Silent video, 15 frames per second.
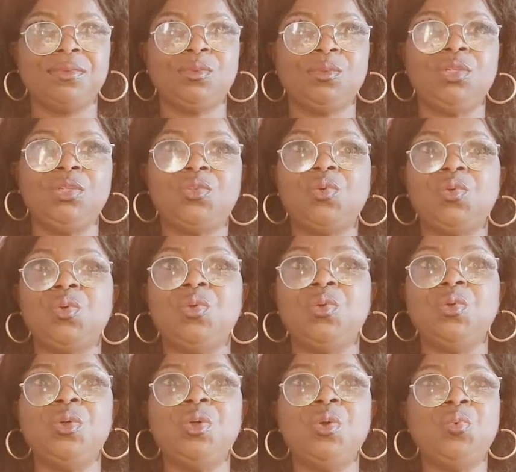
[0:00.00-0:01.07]
We need
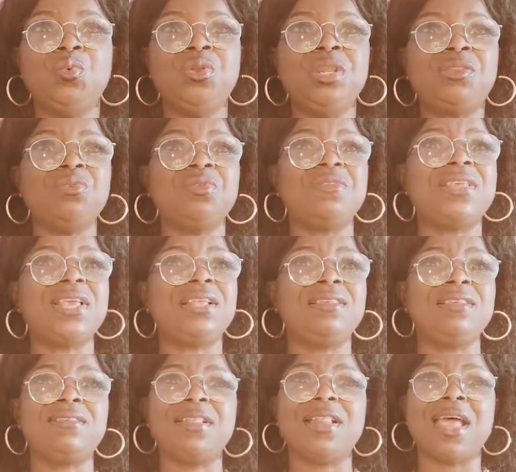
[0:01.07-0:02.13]
to take
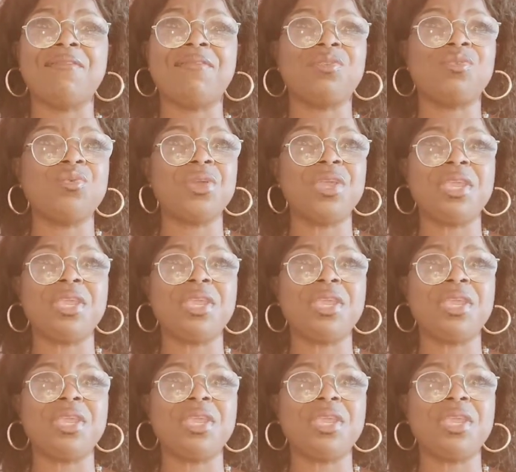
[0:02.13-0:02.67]
this life so